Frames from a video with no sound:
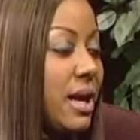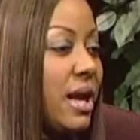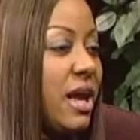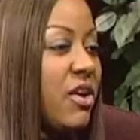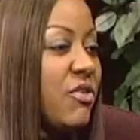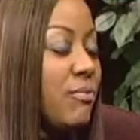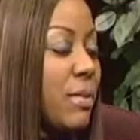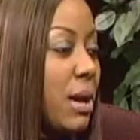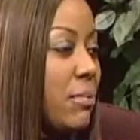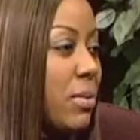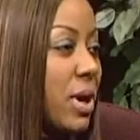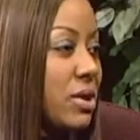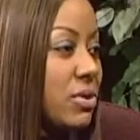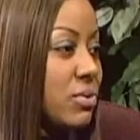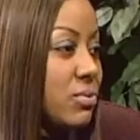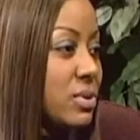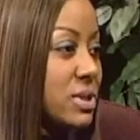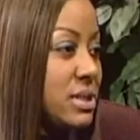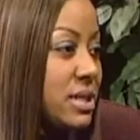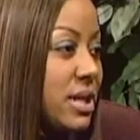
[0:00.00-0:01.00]
if my mother
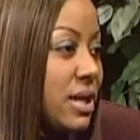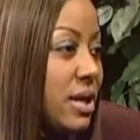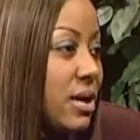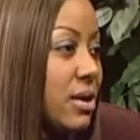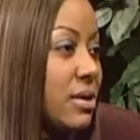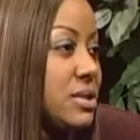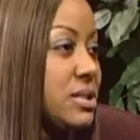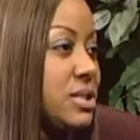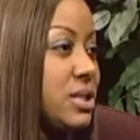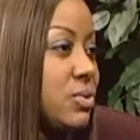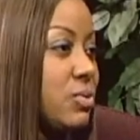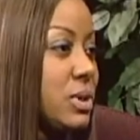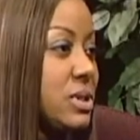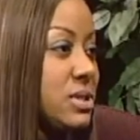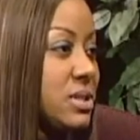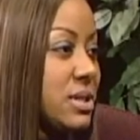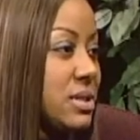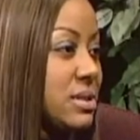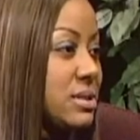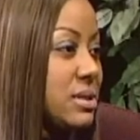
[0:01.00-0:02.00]
was here, she would
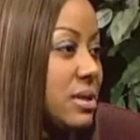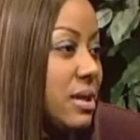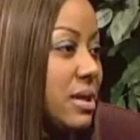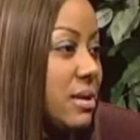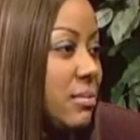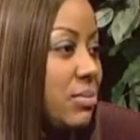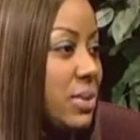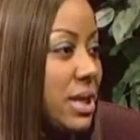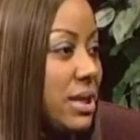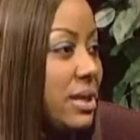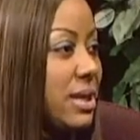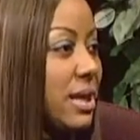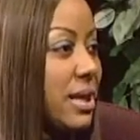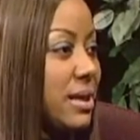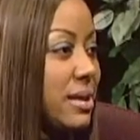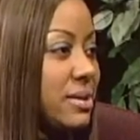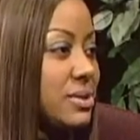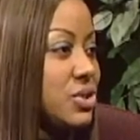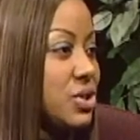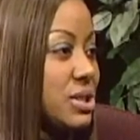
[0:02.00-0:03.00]
just be
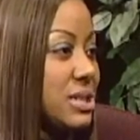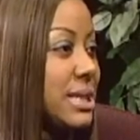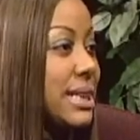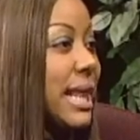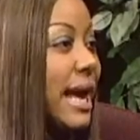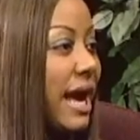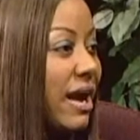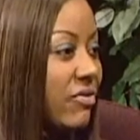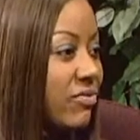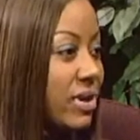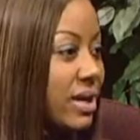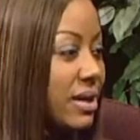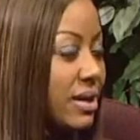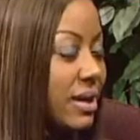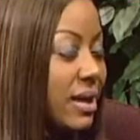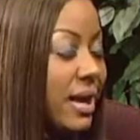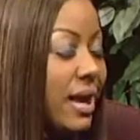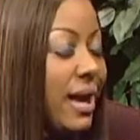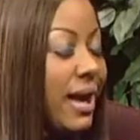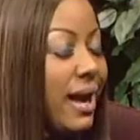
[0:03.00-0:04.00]
in just laughing.
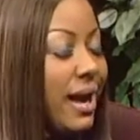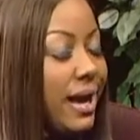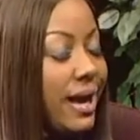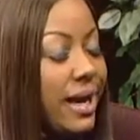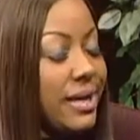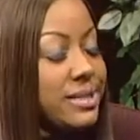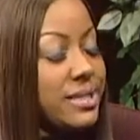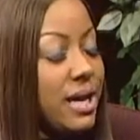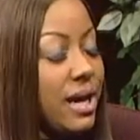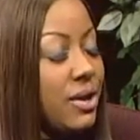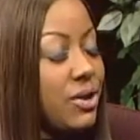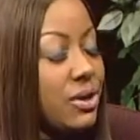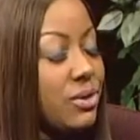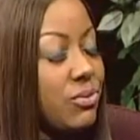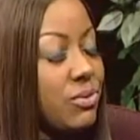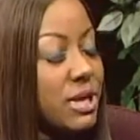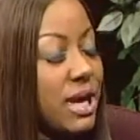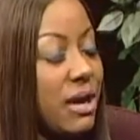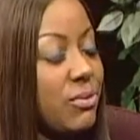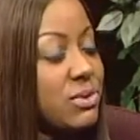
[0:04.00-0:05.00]
I tell you,
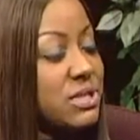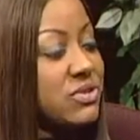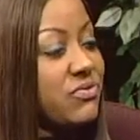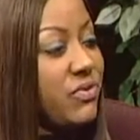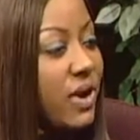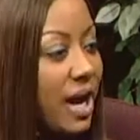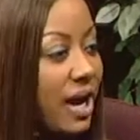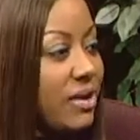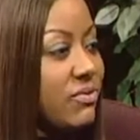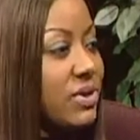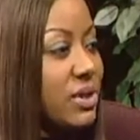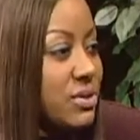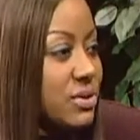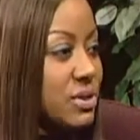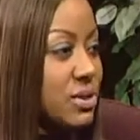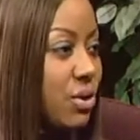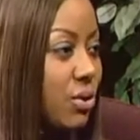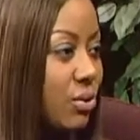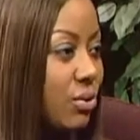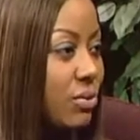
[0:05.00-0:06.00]
when I was 5 years
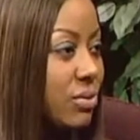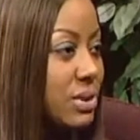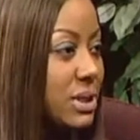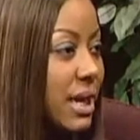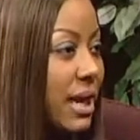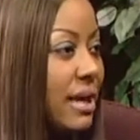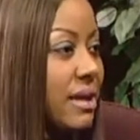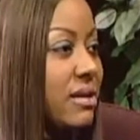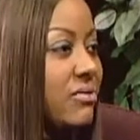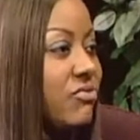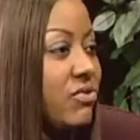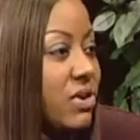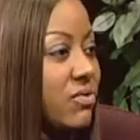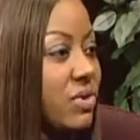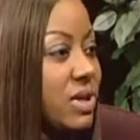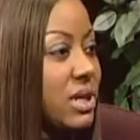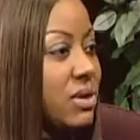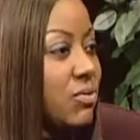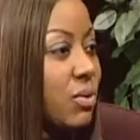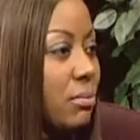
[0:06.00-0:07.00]
old, I can
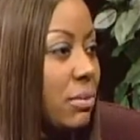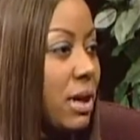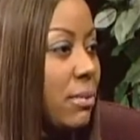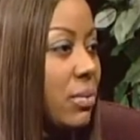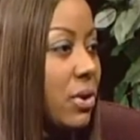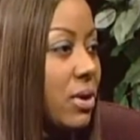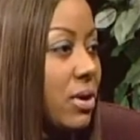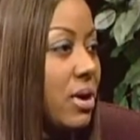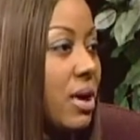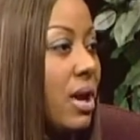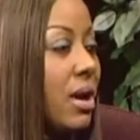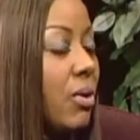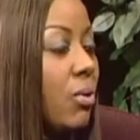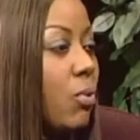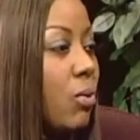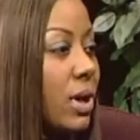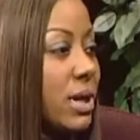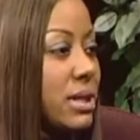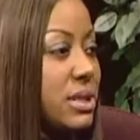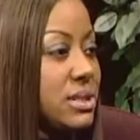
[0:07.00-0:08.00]
vividly remember
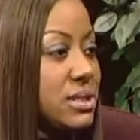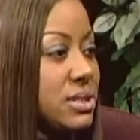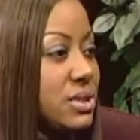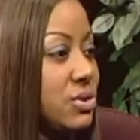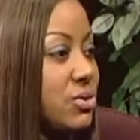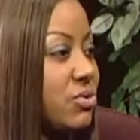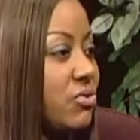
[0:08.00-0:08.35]
wanting to